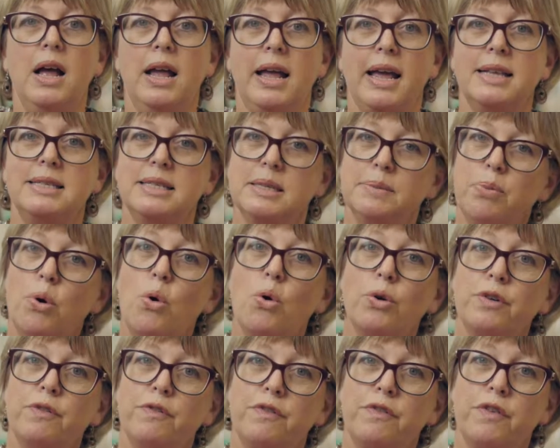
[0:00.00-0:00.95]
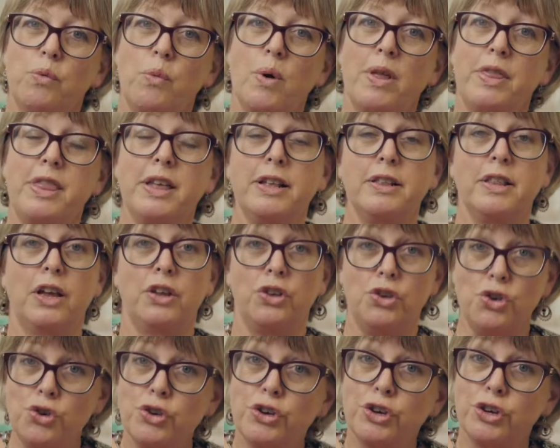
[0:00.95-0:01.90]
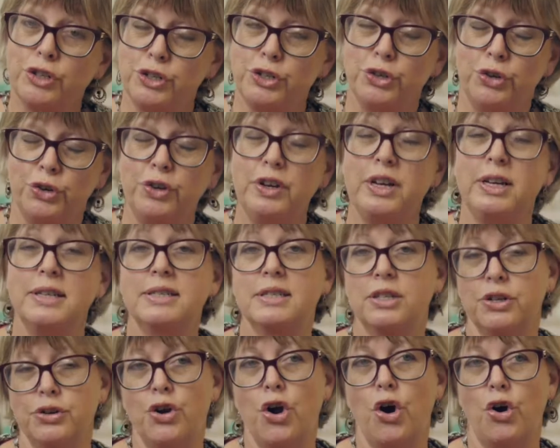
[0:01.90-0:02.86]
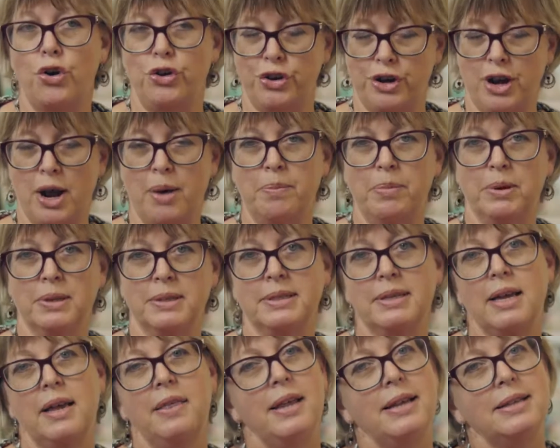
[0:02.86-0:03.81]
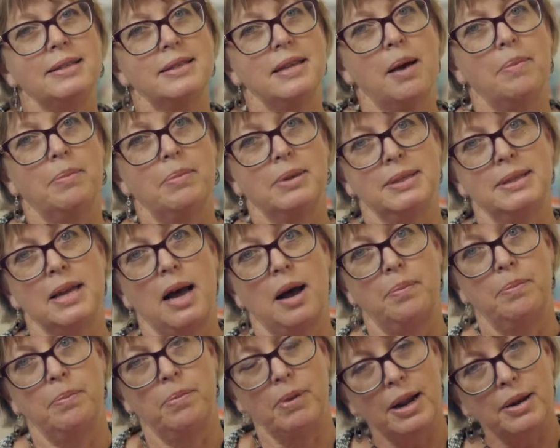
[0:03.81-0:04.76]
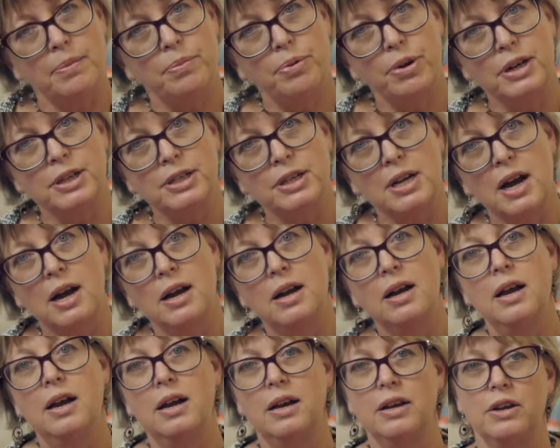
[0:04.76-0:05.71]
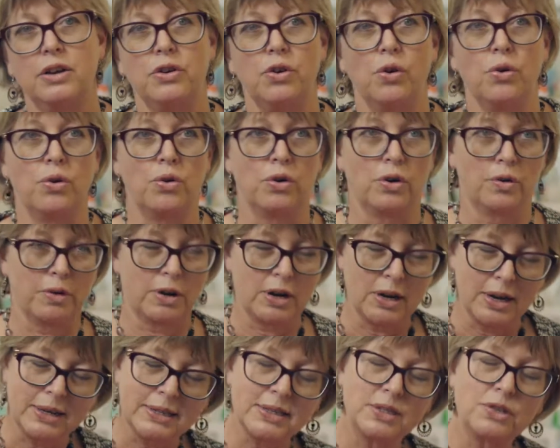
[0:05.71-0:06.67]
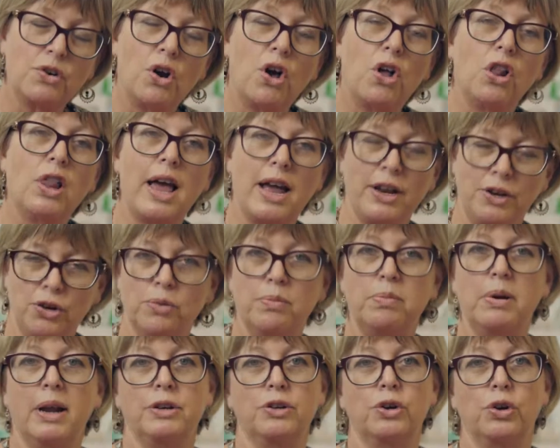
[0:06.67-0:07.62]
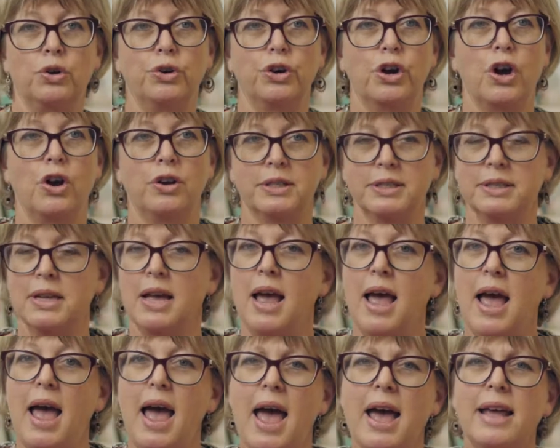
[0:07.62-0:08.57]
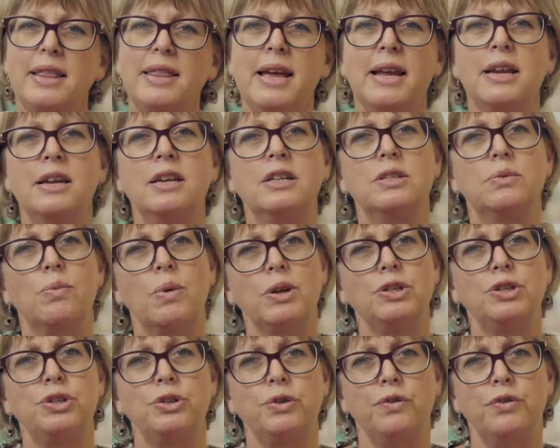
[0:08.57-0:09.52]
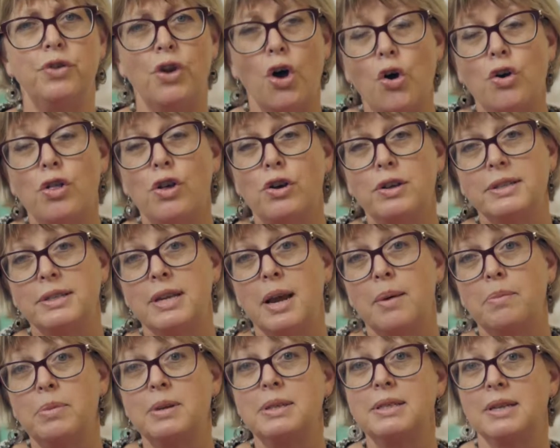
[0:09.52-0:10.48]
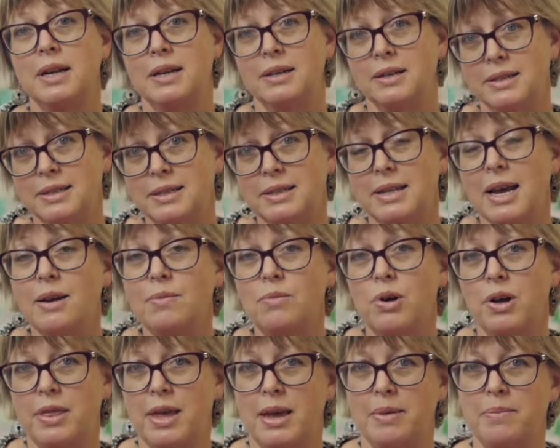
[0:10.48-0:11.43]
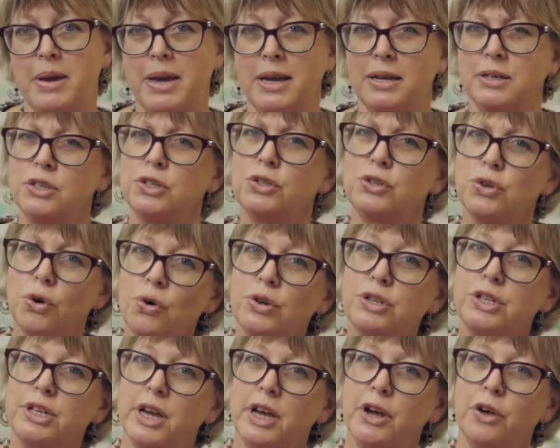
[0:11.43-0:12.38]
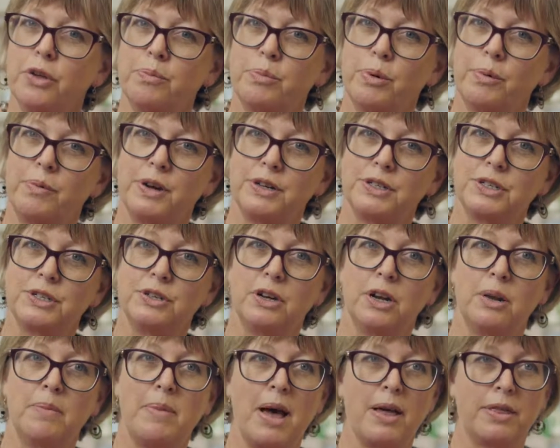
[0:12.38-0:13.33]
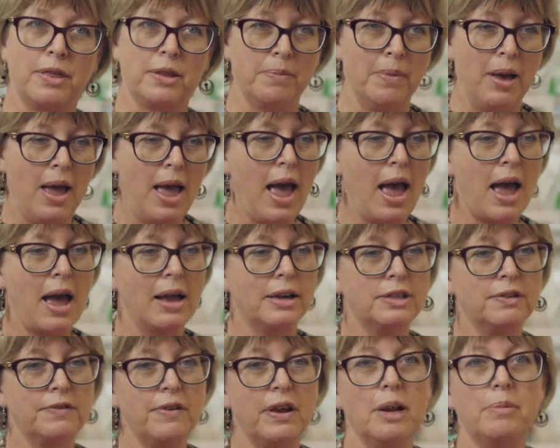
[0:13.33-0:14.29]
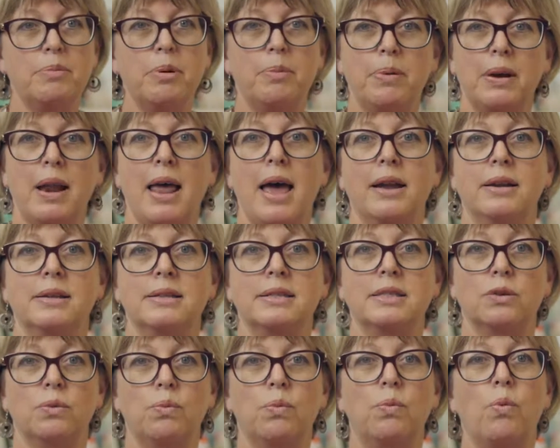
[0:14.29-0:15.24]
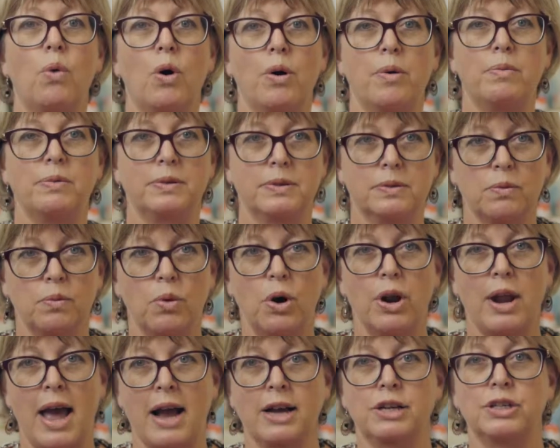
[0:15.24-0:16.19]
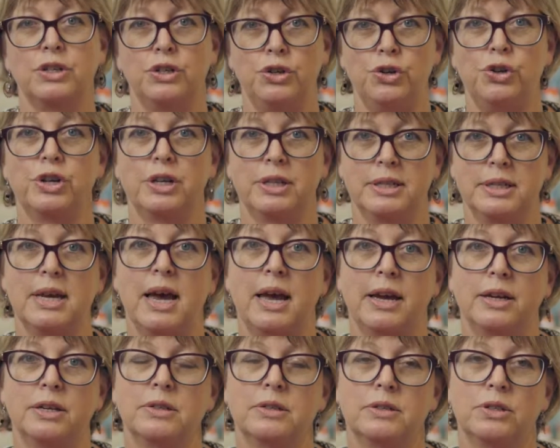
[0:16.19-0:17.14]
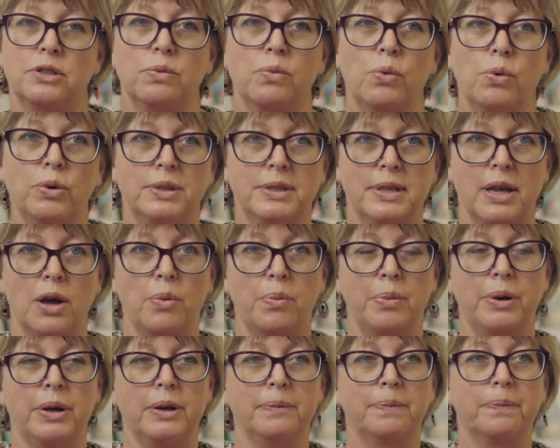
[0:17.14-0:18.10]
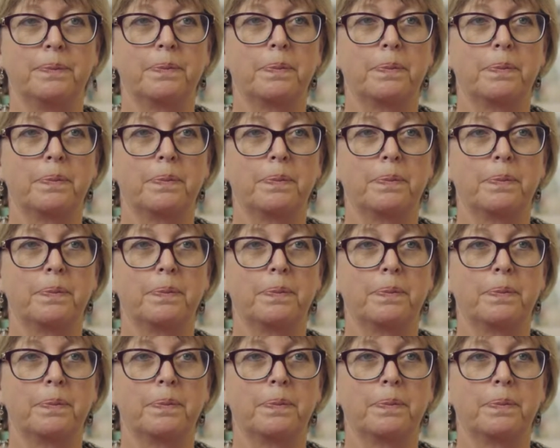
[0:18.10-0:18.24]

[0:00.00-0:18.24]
It's important for one thing that you can do is to know your numbers, and these numbers are blood pressure, your cholesterol and your blood glucose. And then once you know those numbers and understand what they mean, to talk to your health professional about them and develop a plan as to what action you can take towards helping.